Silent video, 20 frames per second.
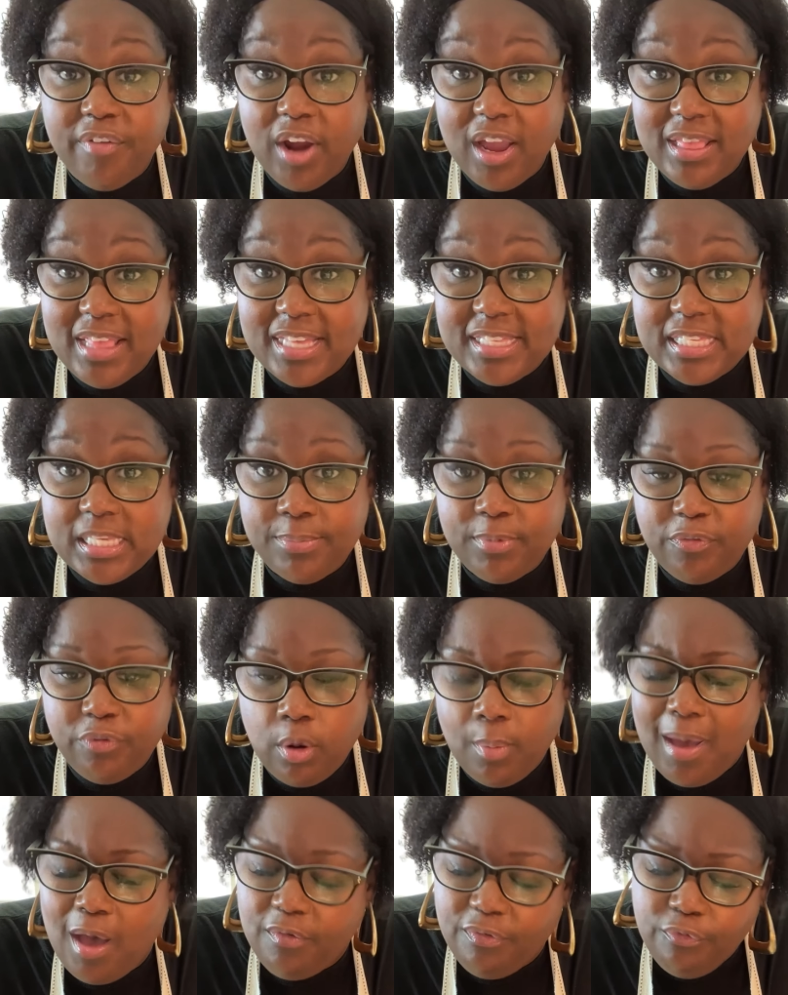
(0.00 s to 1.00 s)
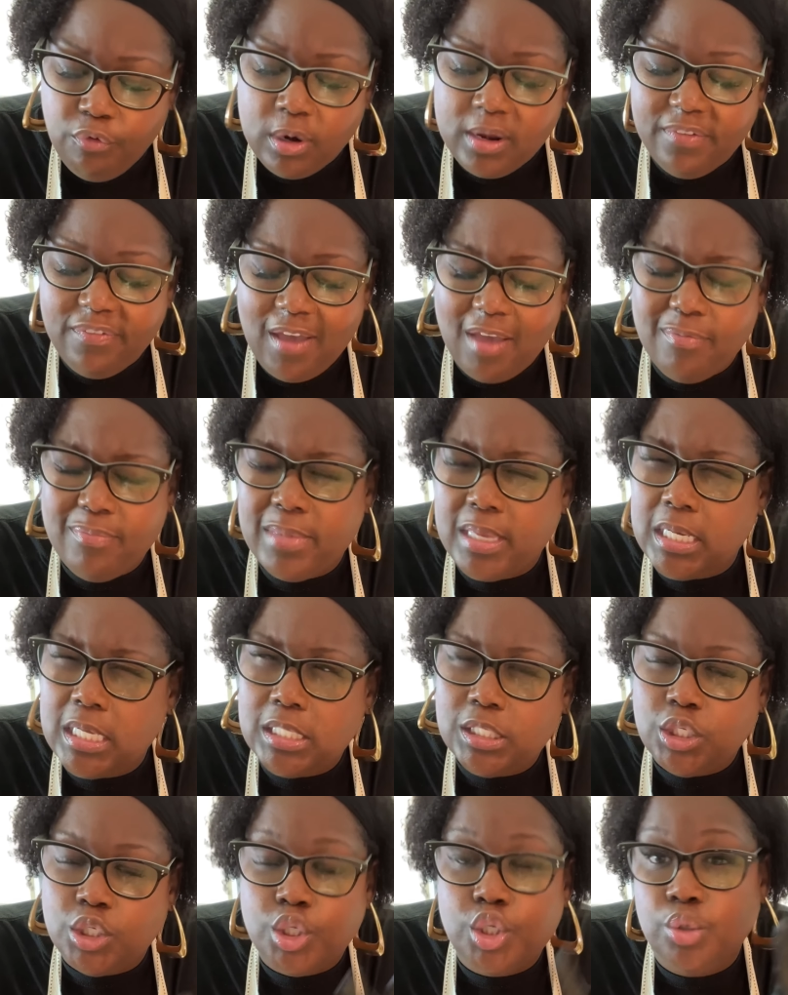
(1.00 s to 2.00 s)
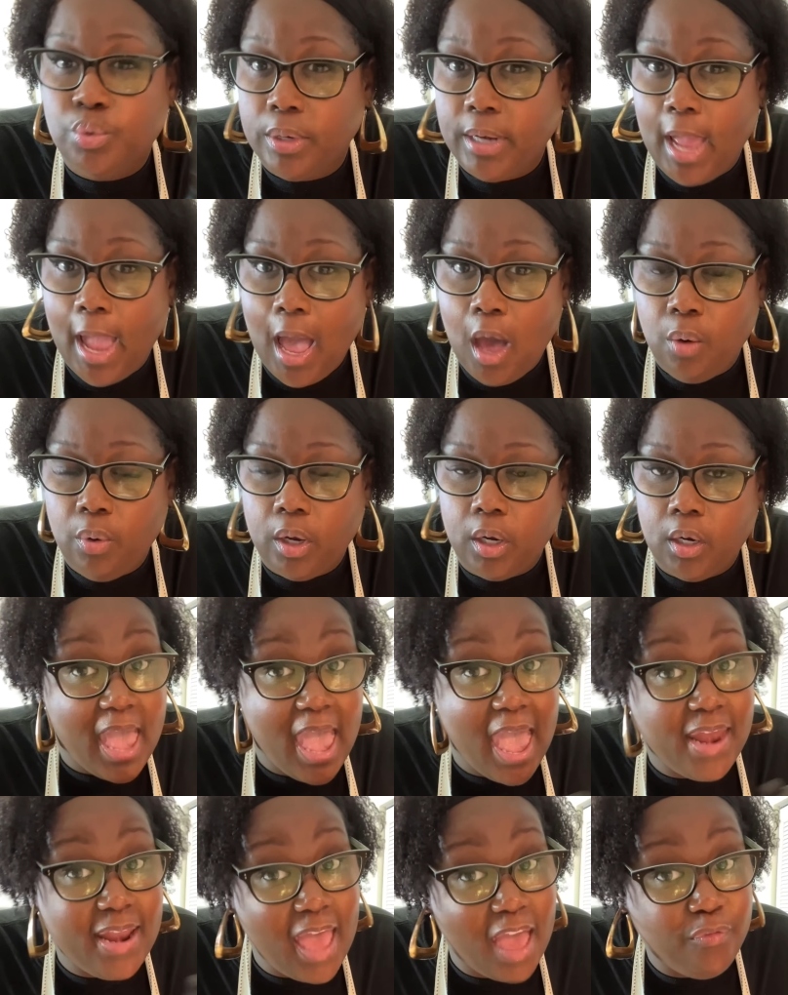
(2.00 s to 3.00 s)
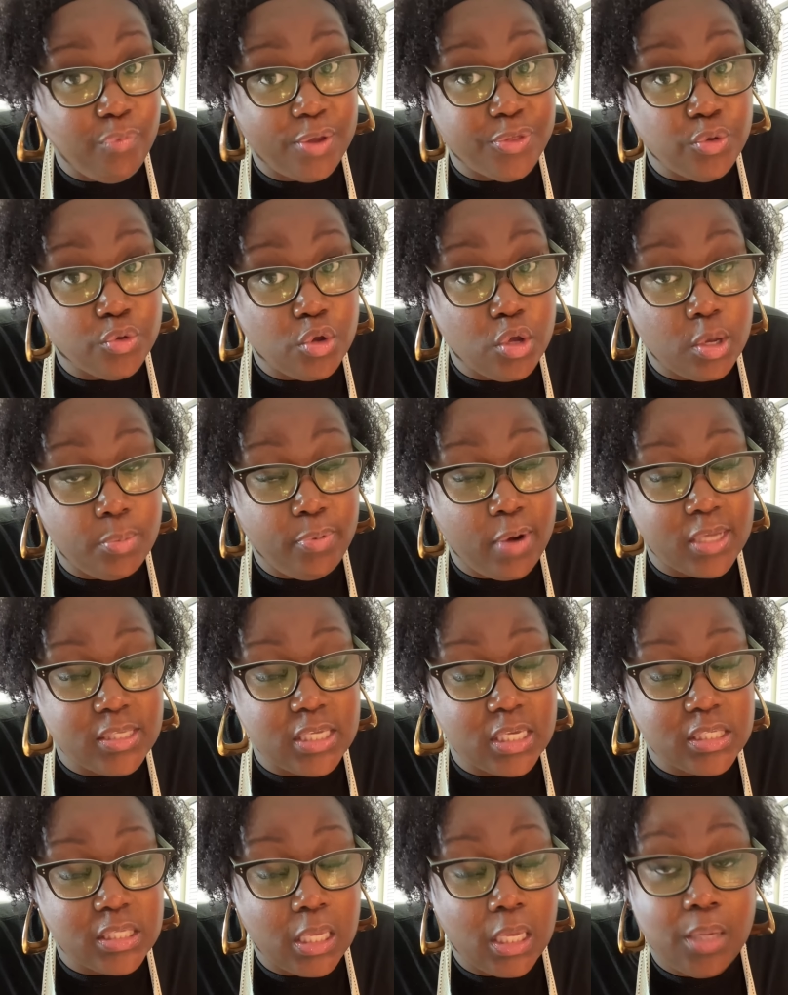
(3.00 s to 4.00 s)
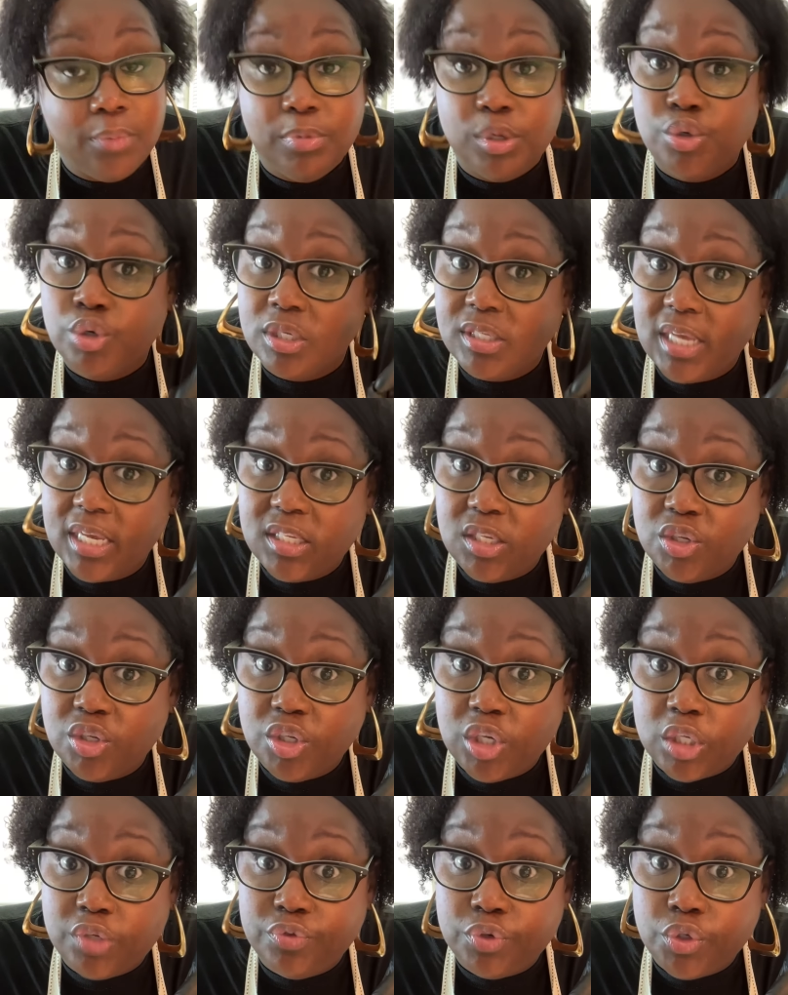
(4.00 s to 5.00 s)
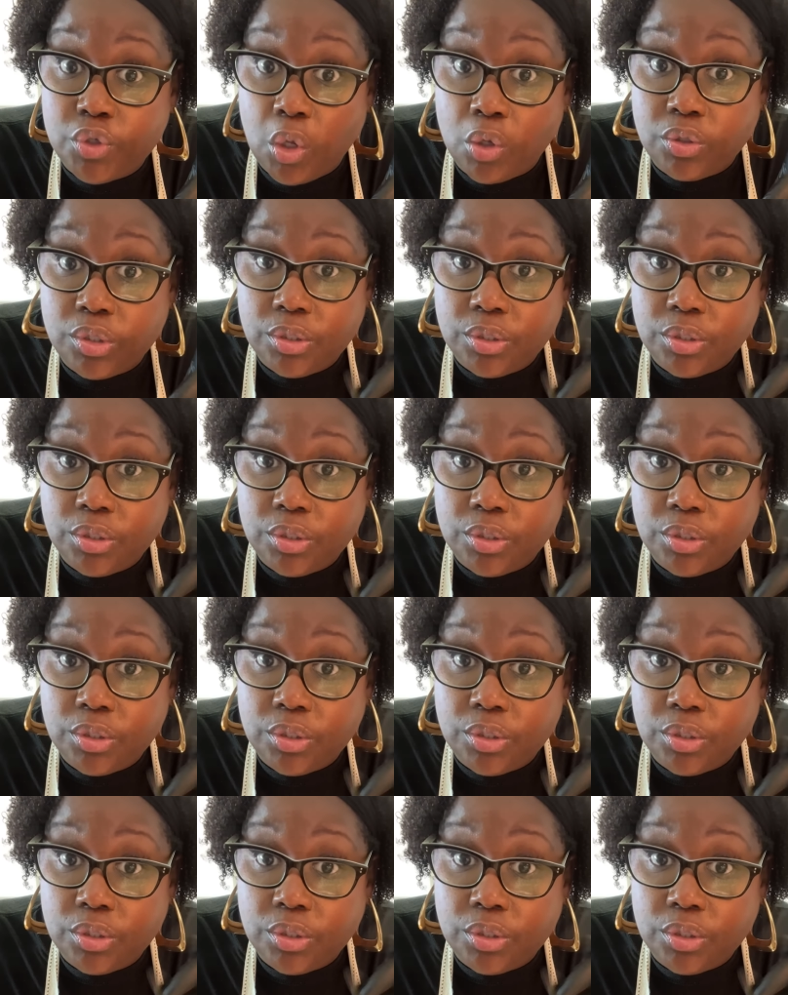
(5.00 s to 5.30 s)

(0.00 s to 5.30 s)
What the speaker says: and let simmer for about 45 minutes to an hour. And halfway through the cooking process, be sure to taste and adjust for salt.